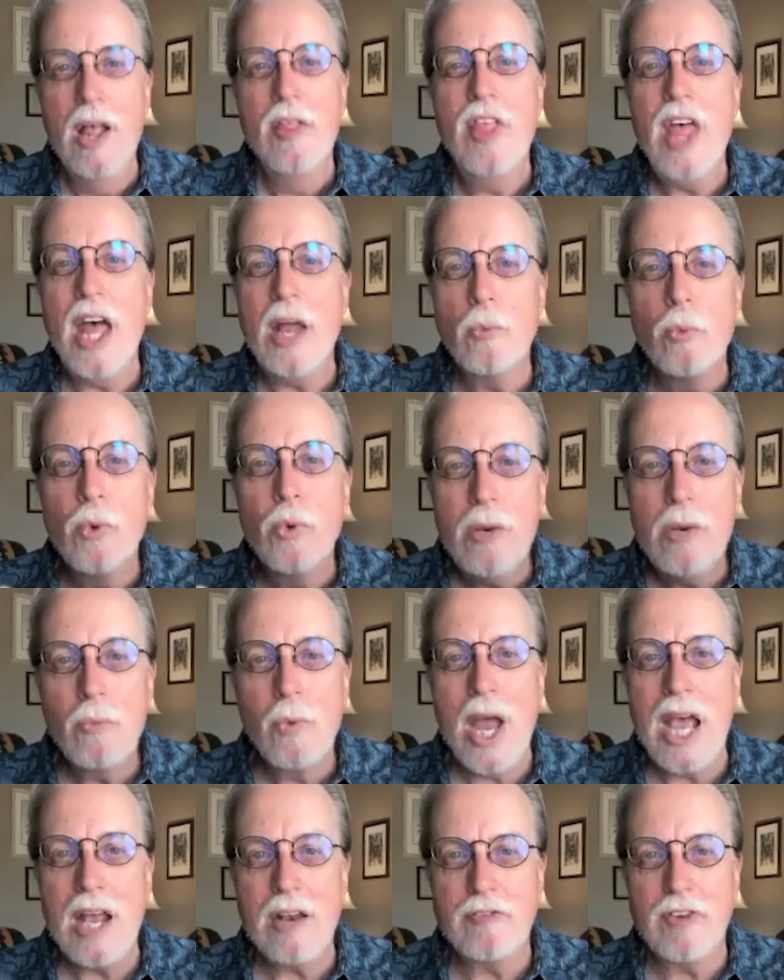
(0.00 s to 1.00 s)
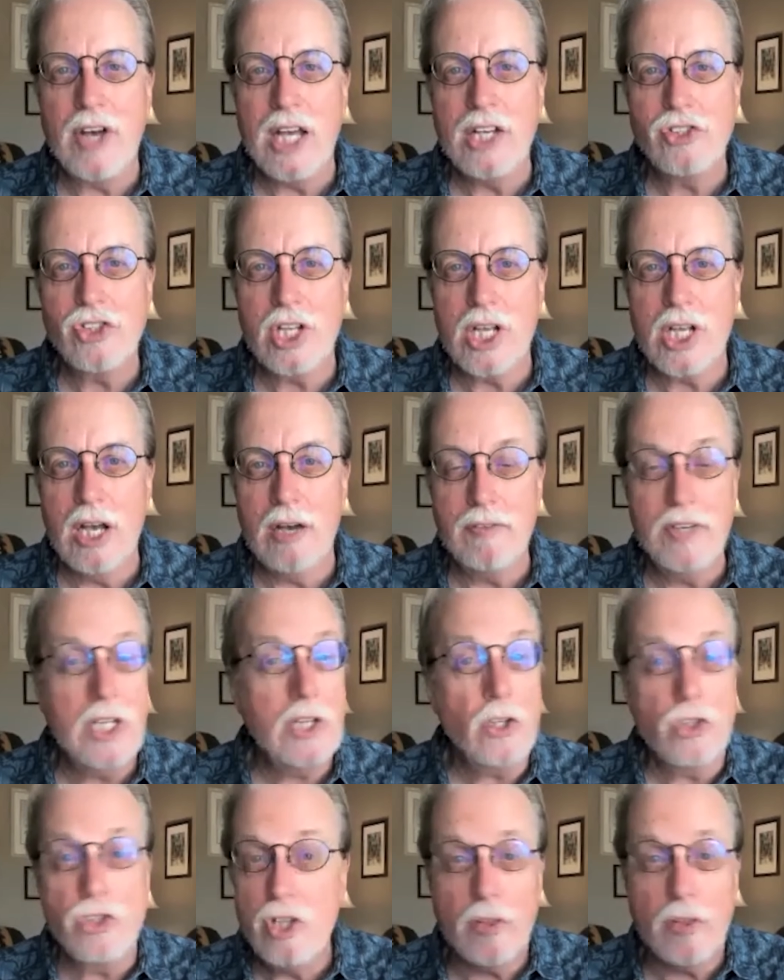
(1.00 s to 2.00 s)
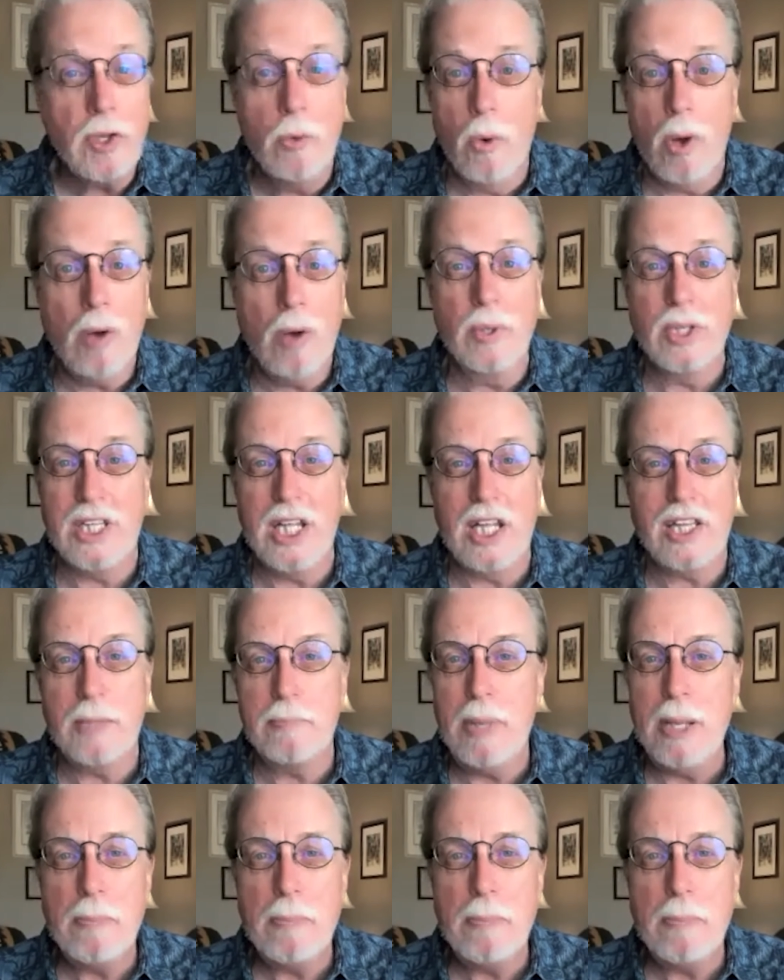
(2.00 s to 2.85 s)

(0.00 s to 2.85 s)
That re-ratifies the covenant. There's nothing wrong with that.